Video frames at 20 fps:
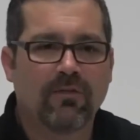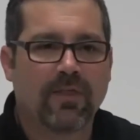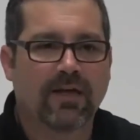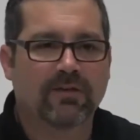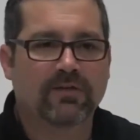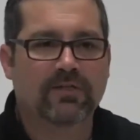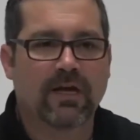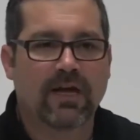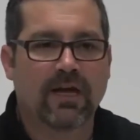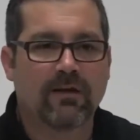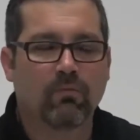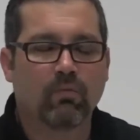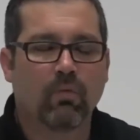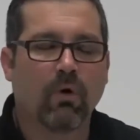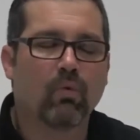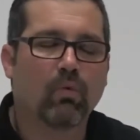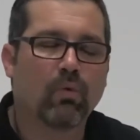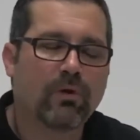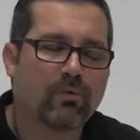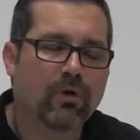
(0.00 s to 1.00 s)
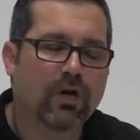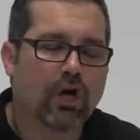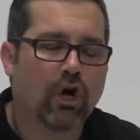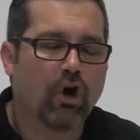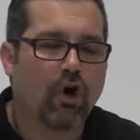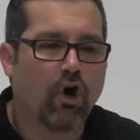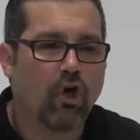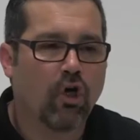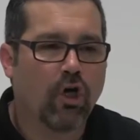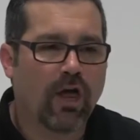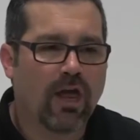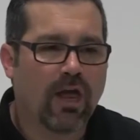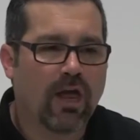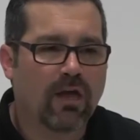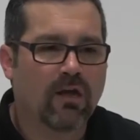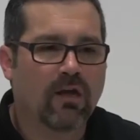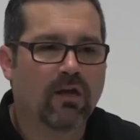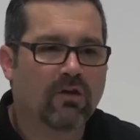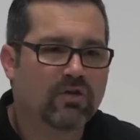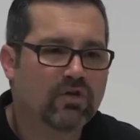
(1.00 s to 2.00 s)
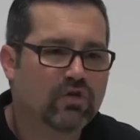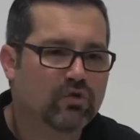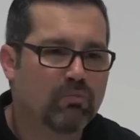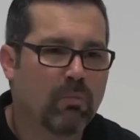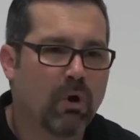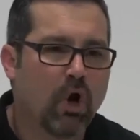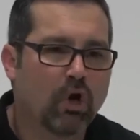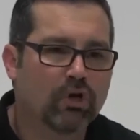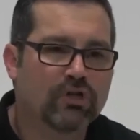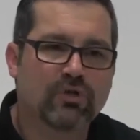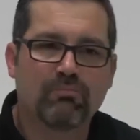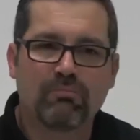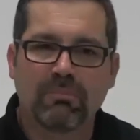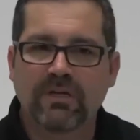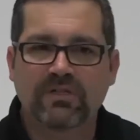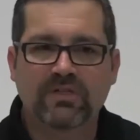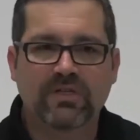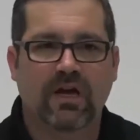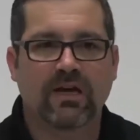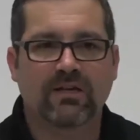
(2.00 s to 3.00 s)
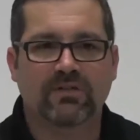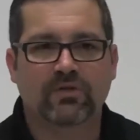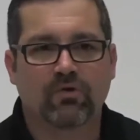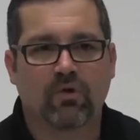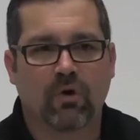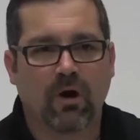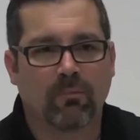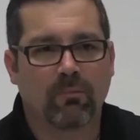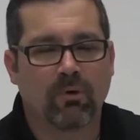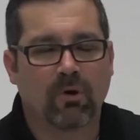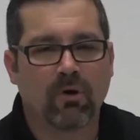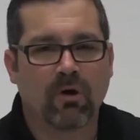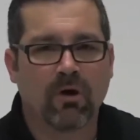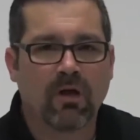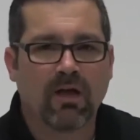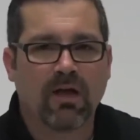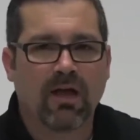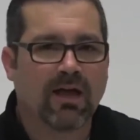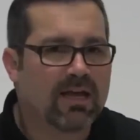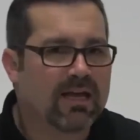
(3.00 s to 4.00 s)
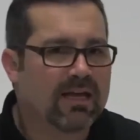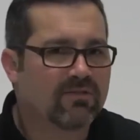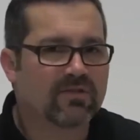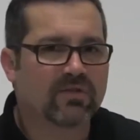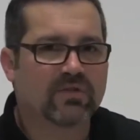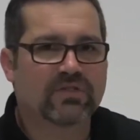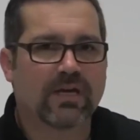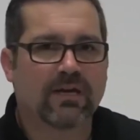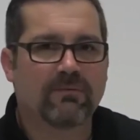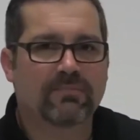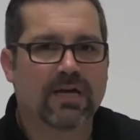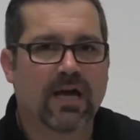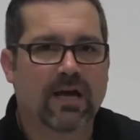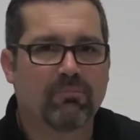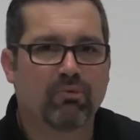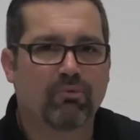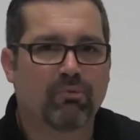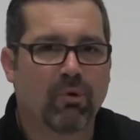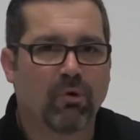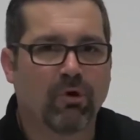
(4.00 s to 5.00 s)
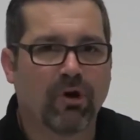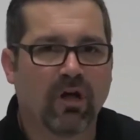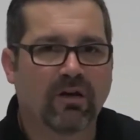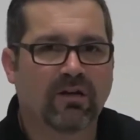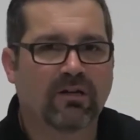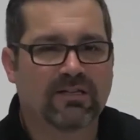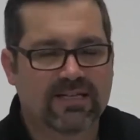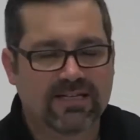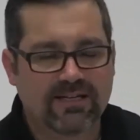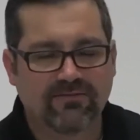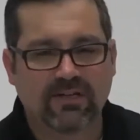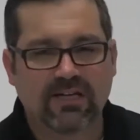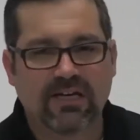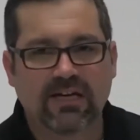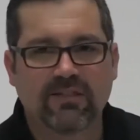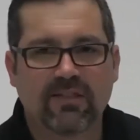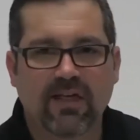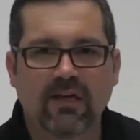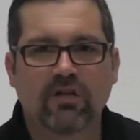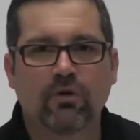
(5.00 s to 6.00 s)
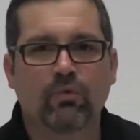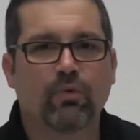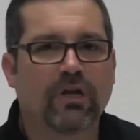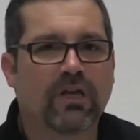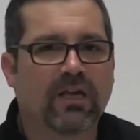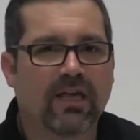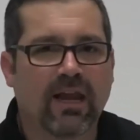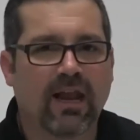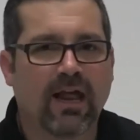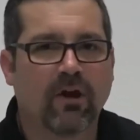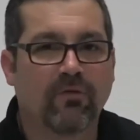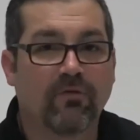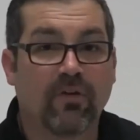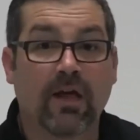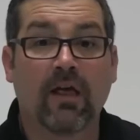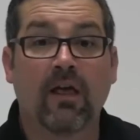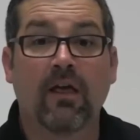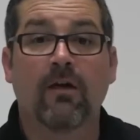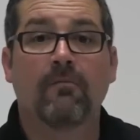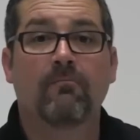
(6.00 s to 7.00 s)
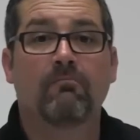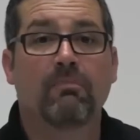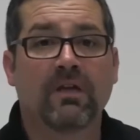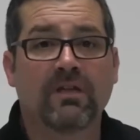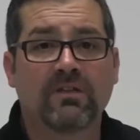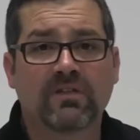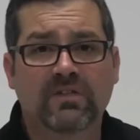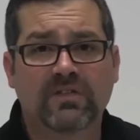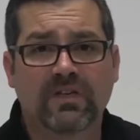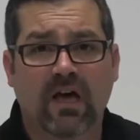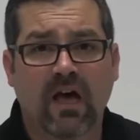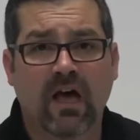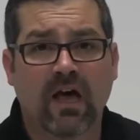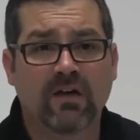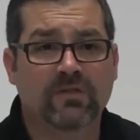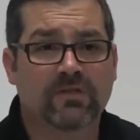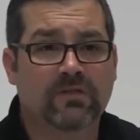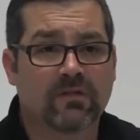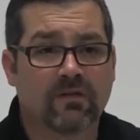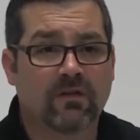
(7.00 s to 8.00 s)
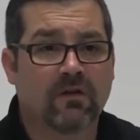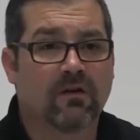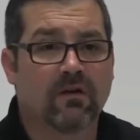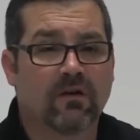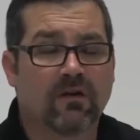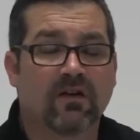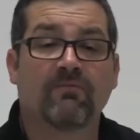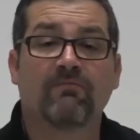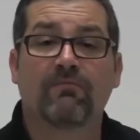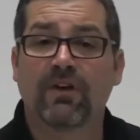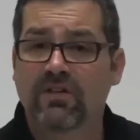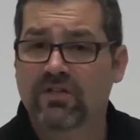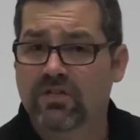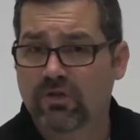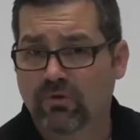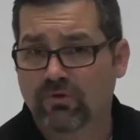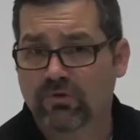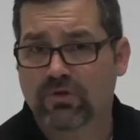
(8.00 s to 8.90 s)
that's what we would call a small to mid-sized scrubber and get the same type of productivity that you would get out of a mid-sized conventional